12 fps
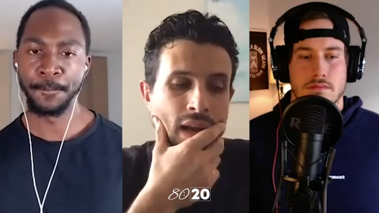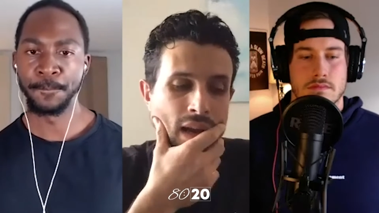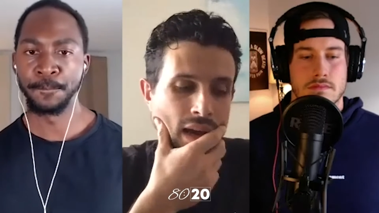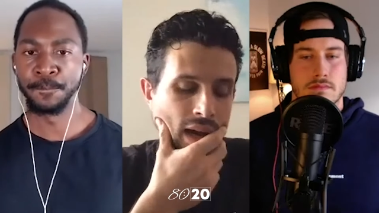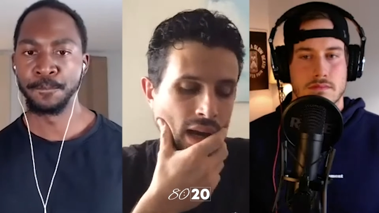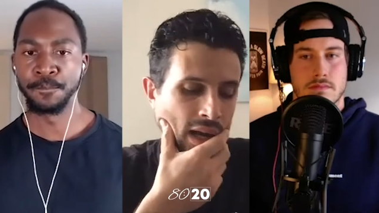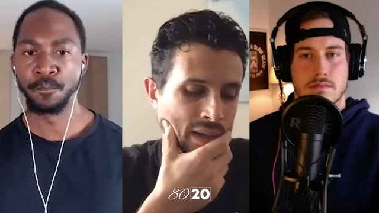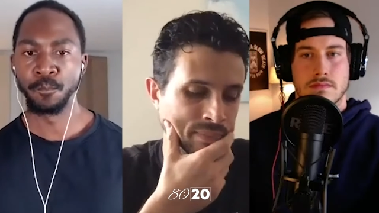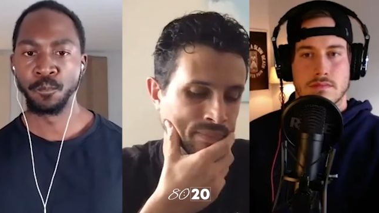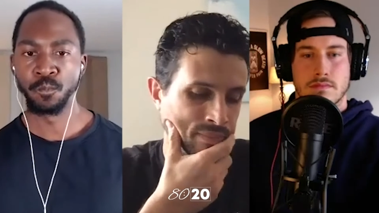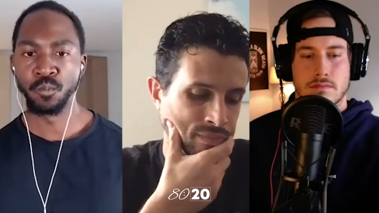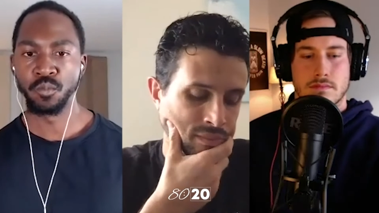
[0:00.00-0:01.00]

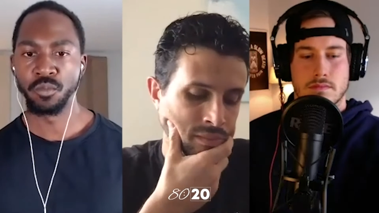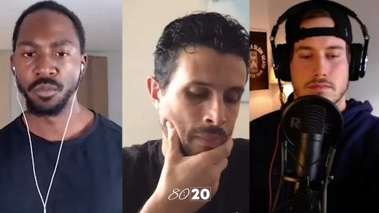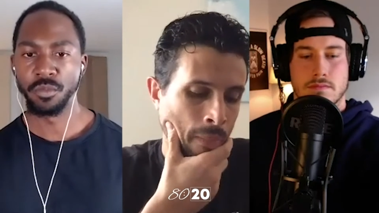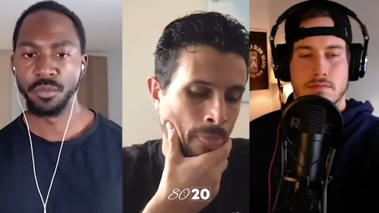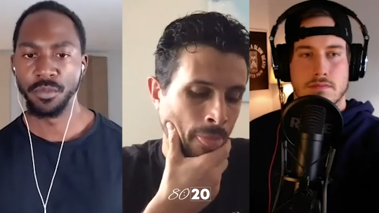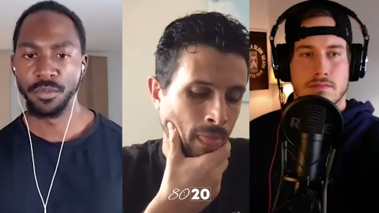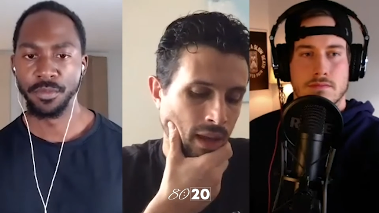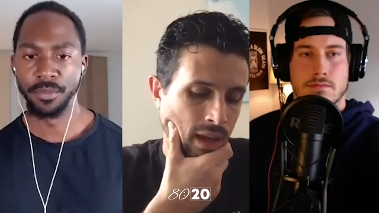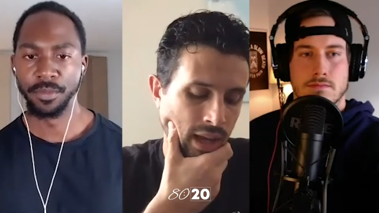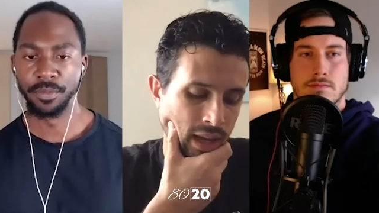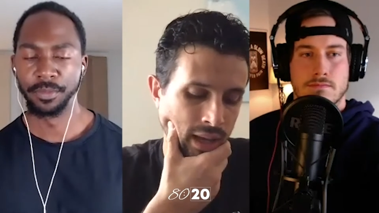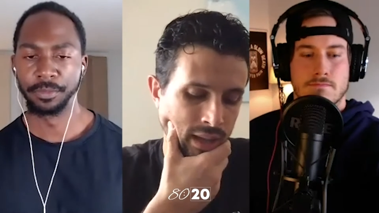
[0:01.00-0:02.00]
Speaker 1: Um,
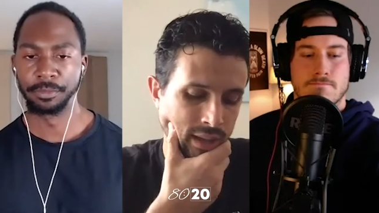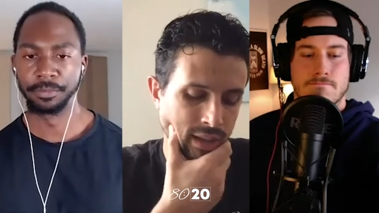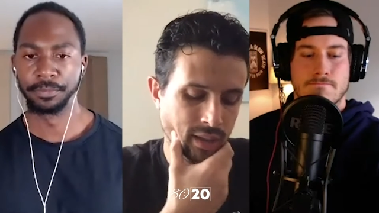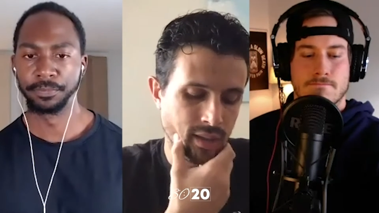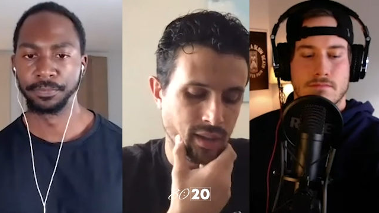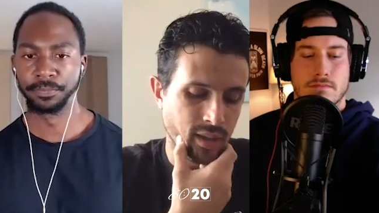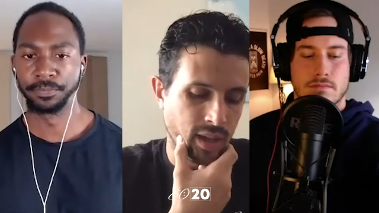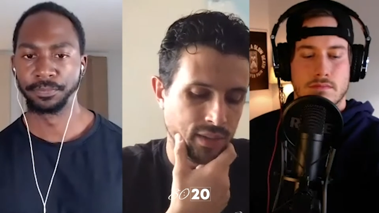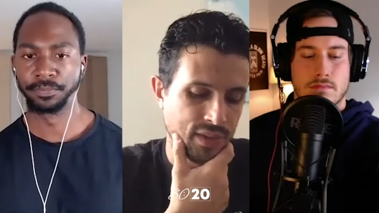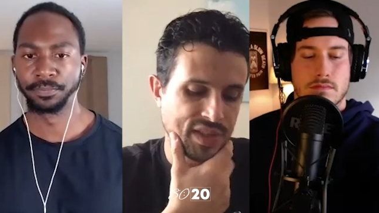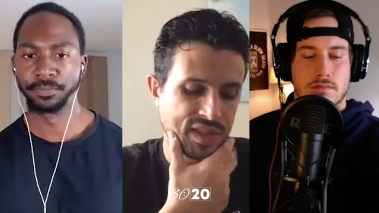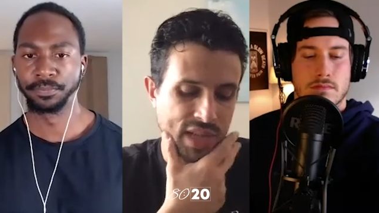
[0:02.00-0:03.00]
and
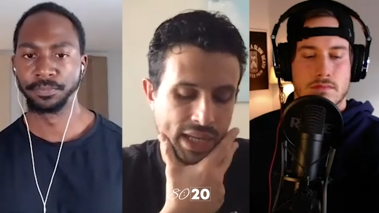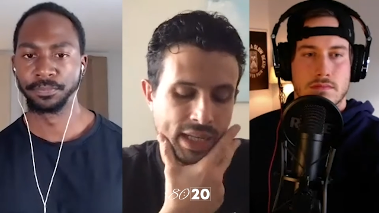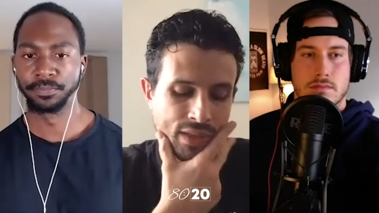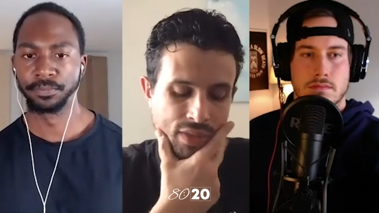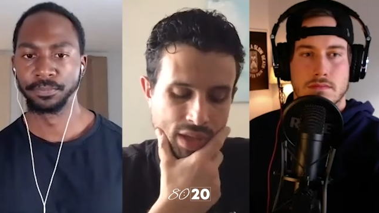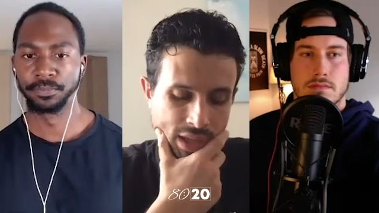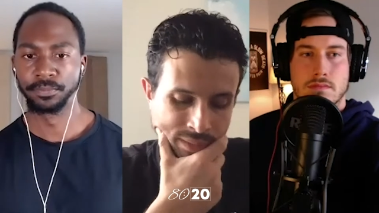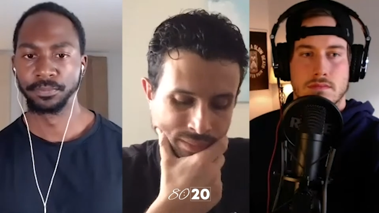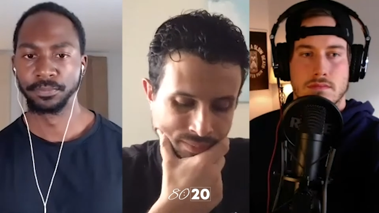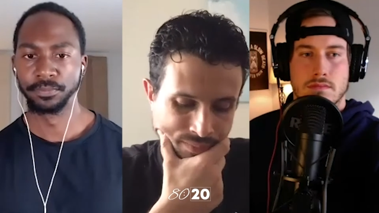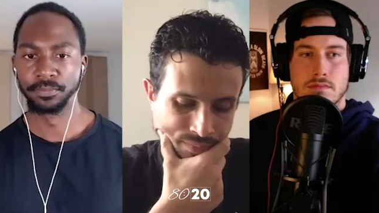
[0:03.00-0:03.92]
the second thing